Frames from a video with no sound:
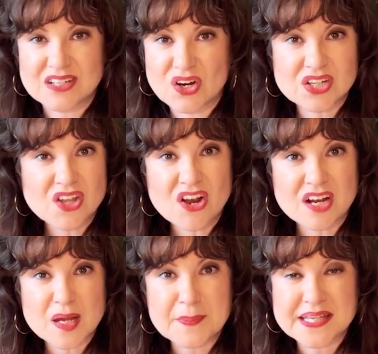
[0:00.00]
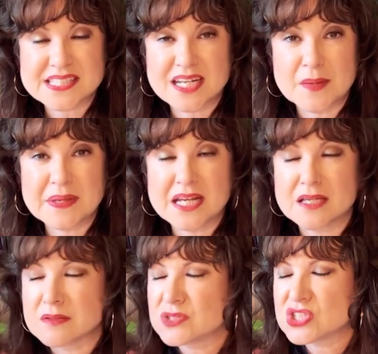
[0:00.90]
on a lark, I picked it up, and I
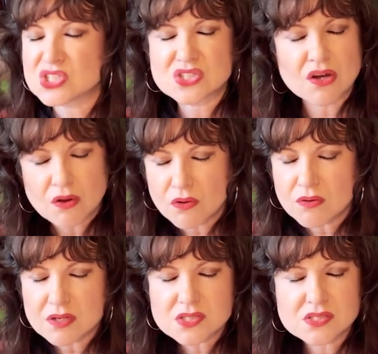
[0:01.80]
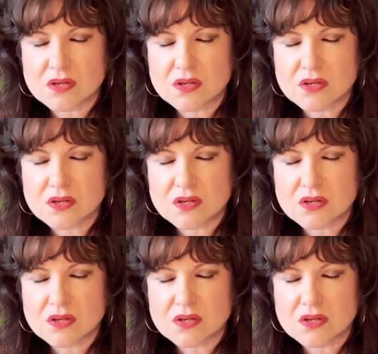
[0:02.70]
am so